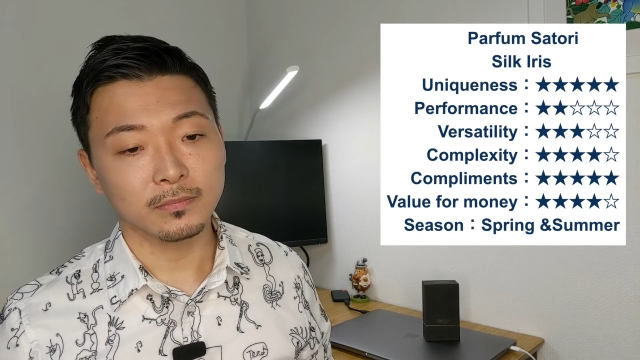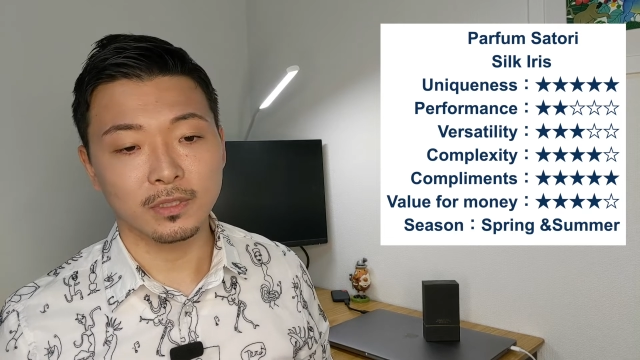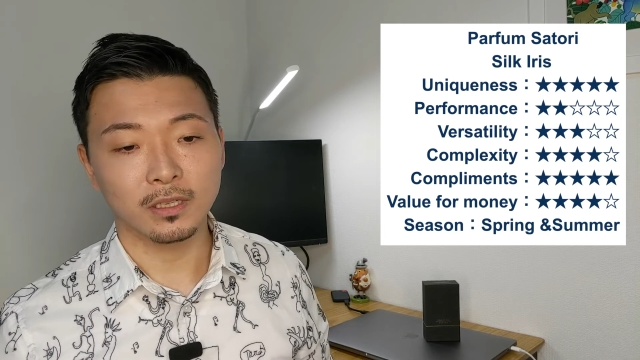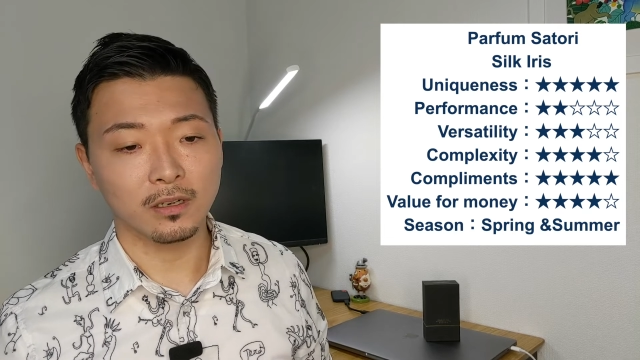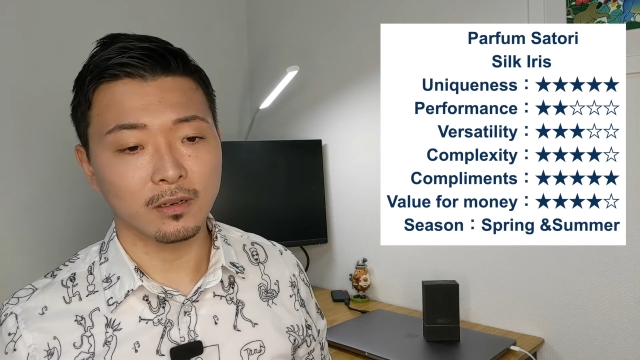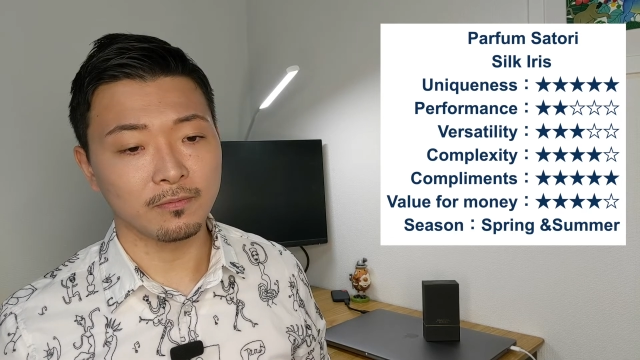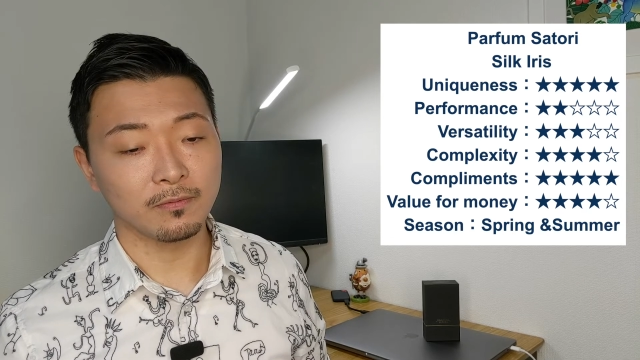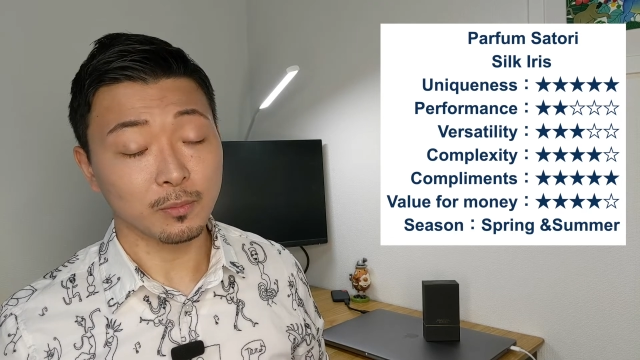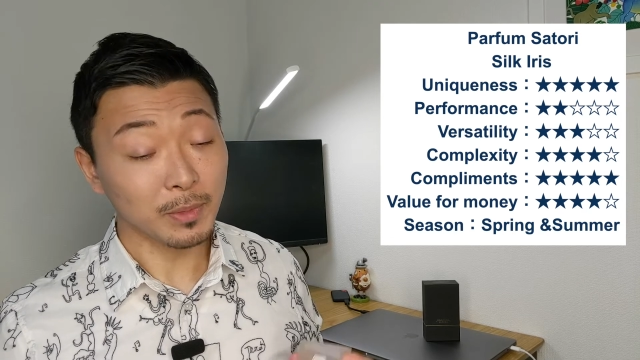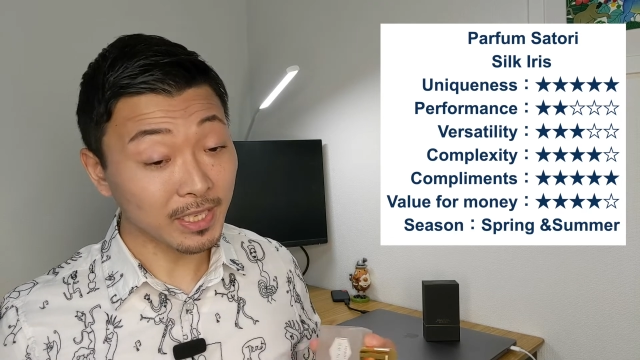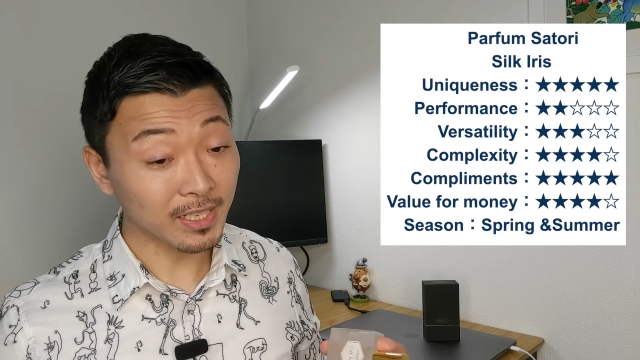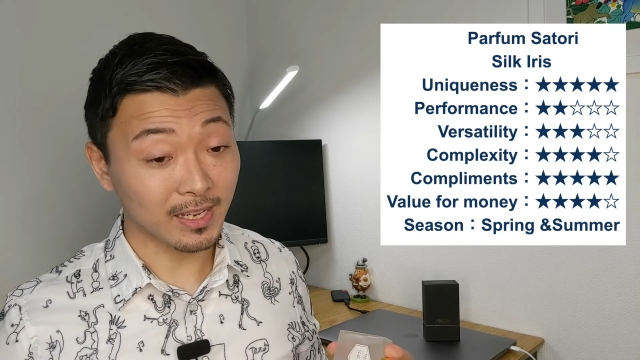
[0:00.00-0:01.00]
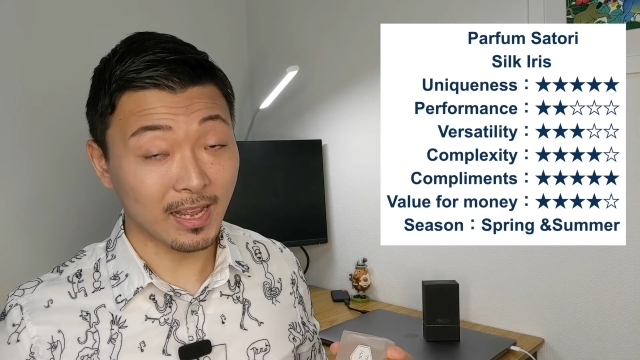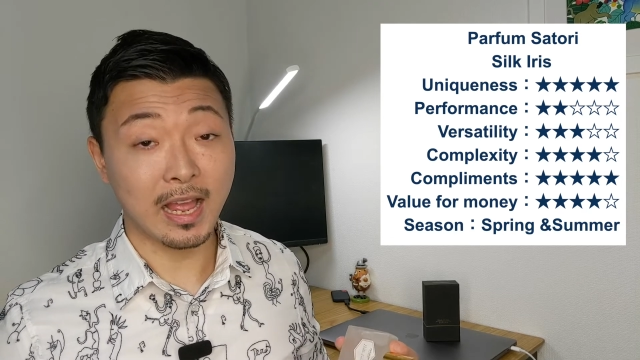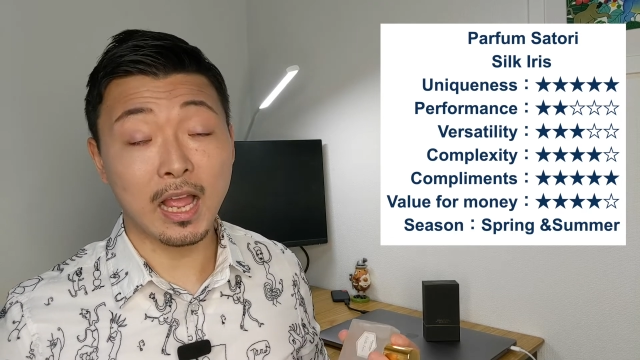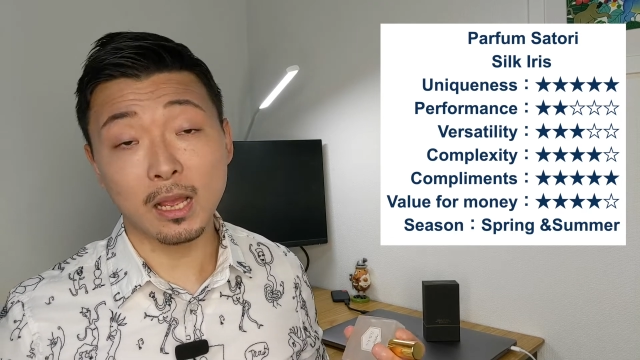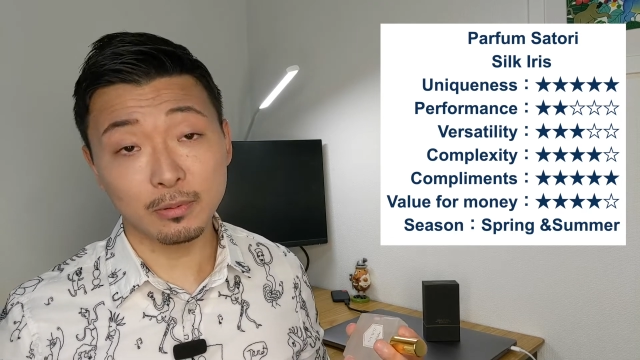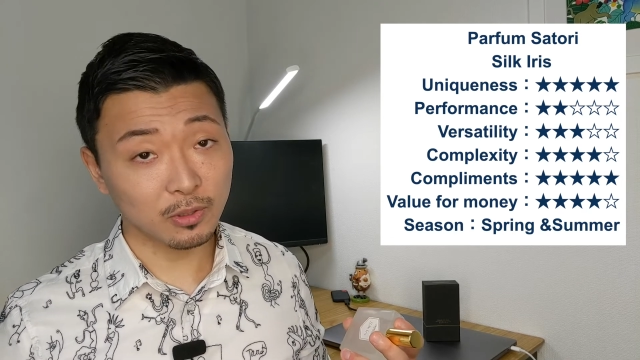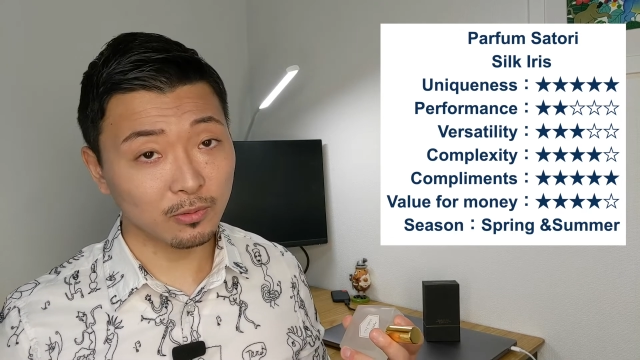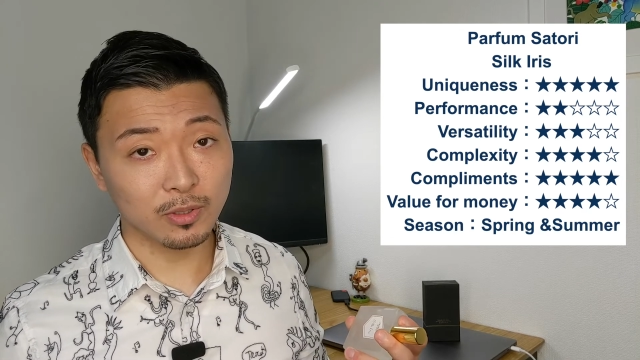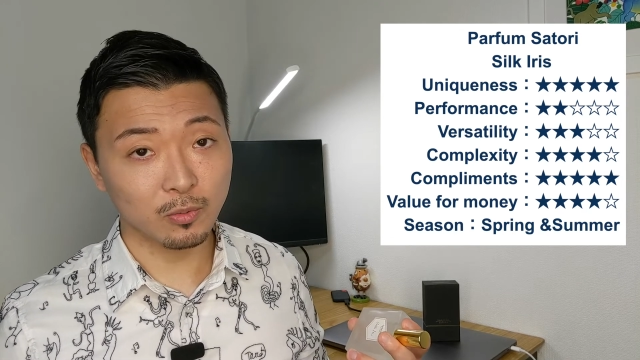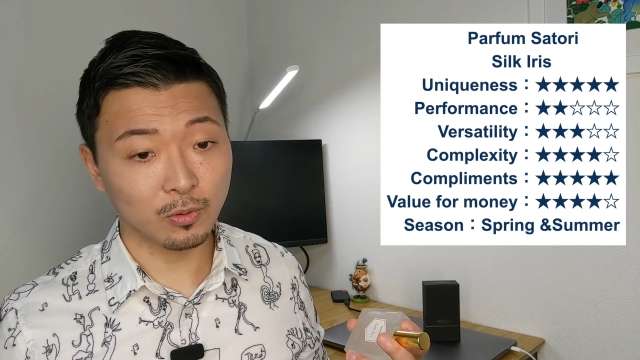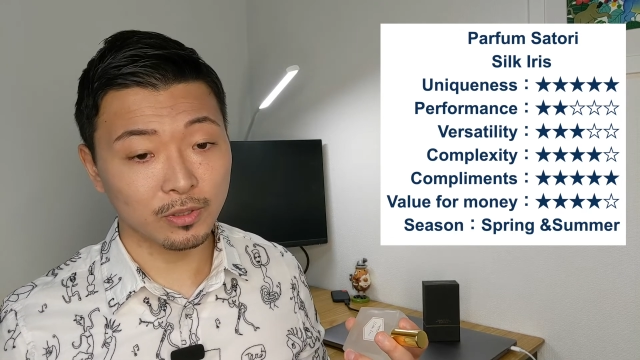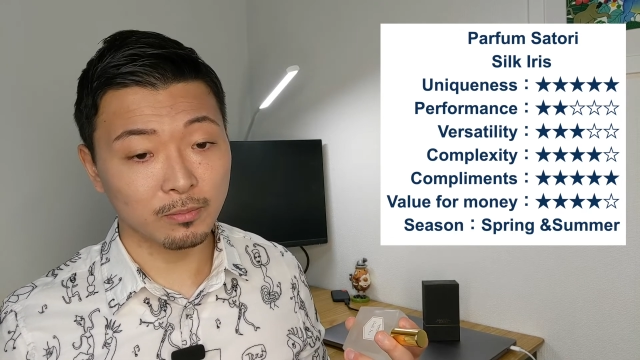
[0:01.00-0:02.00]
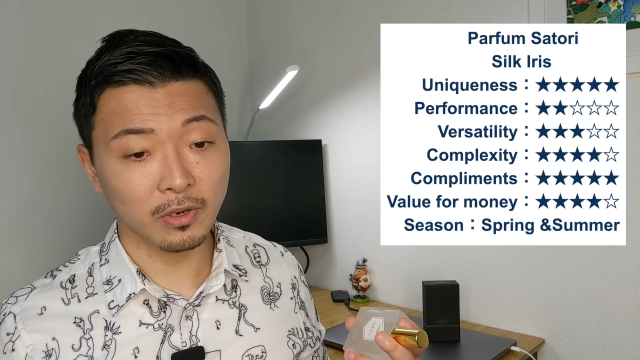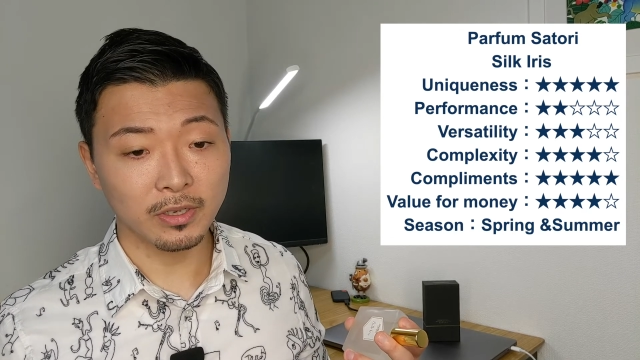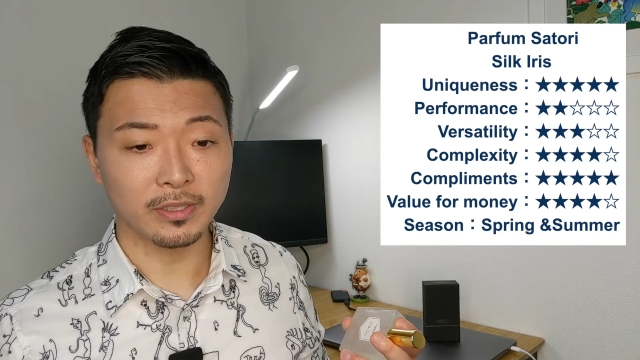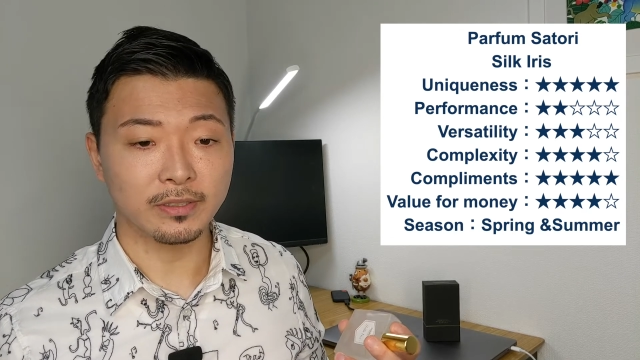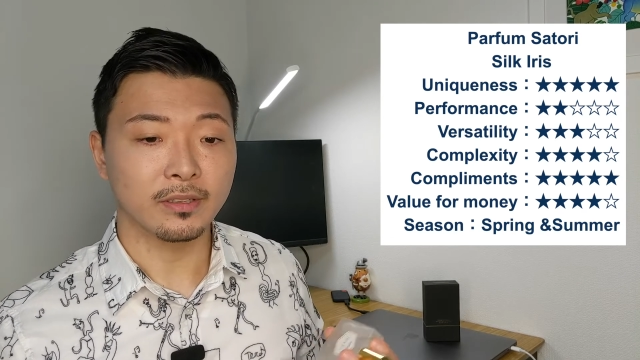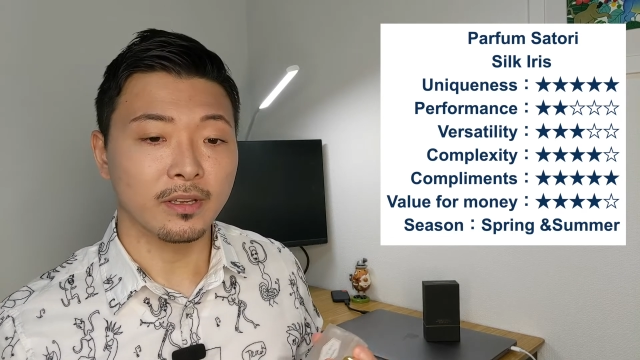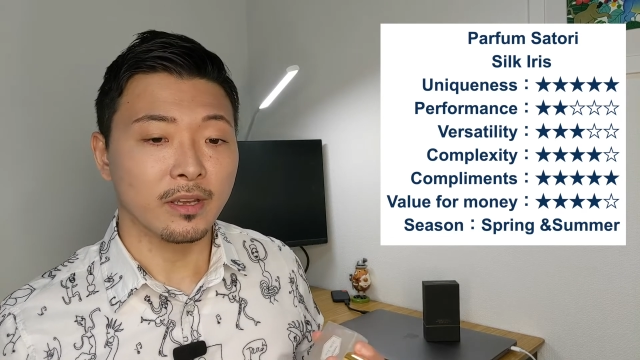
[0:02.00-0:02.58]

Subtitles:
For me, absolutely worth the money.